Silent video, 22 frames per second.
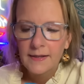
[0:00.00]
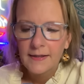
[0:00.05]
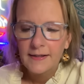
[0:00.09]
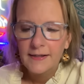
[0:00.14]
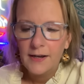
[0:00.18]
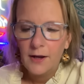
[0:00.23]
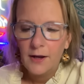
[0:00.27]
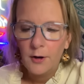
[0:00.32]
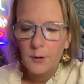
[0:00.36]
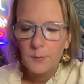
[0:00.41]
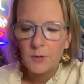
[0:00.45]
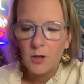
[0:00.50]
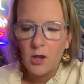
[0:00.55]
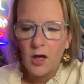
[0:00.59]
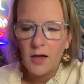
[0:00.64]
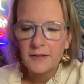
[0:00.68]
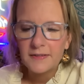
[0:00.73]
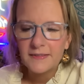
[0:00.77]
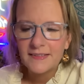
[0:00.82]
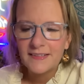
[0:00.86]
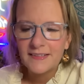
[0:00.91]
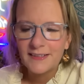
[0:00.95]
Now I'm
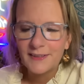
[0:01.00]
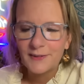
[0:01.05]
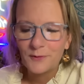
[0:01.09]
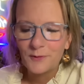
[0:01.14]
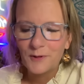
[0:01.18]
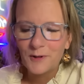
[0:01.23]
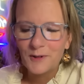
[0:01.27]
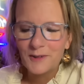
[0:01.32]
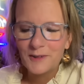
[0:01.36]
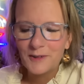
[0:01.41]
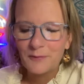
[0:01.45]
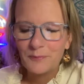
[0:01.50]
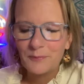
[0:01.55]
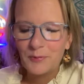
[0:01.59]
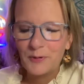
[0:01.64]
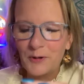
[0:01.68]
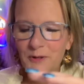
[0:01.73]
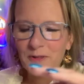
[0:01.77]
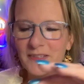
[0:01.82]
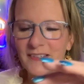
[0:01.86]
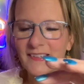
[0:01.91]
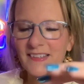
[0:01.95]
lost in the world of
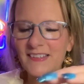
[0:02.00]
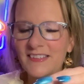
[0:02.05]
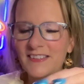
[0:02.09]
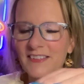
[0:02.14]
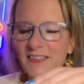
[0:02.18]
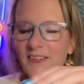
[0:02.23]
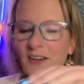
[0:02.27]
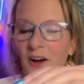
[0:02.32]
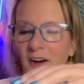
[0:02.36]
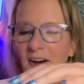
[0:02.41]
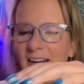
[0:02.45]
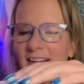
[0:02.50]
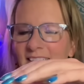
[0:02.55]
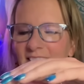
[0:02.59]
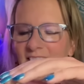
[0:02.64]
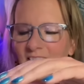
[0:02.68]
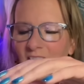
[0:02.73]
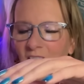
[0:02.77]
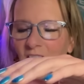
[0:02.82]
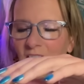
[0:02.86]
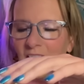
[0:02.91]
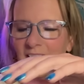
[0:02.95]
purses. Sorry,
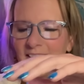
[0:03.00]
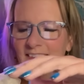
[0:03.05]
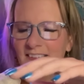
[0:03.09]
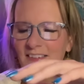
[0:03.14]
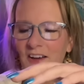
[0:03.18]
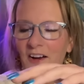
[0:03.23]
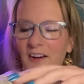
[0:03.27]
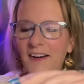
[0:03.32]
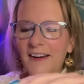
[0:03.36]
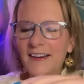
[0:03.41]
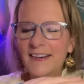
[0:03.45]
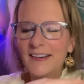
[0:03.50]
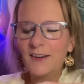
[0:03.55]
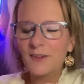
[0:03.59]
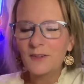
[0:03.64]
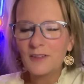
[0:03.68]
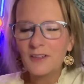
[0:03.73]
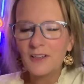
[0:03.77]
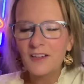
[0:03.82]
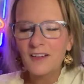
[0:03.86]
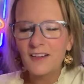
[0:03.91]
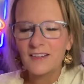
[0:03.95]
sorry, sorry,
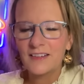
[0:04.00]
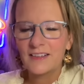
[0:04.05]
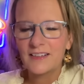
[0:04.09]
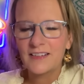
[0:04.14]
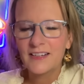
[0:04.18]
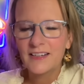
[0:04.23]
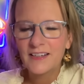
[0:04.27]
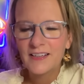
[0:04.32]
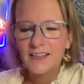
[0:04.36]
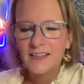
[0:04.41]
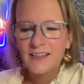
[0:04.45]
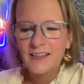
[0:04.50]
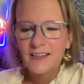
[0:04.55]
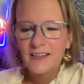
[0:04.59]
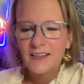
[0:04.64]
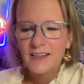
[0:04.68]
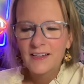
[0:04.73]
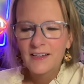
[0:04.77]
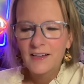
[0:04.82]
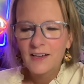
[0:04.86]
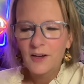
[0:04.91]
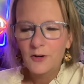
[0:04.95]
don't look.
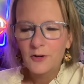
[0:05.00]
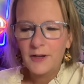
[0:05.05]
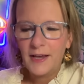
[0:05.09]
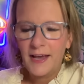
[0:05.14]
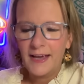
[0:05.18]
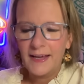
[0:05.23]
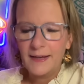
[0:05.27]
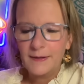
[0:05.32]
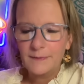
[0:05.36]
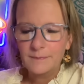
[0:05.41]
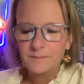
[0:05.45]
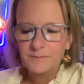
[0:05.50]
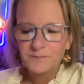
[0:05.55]
Okay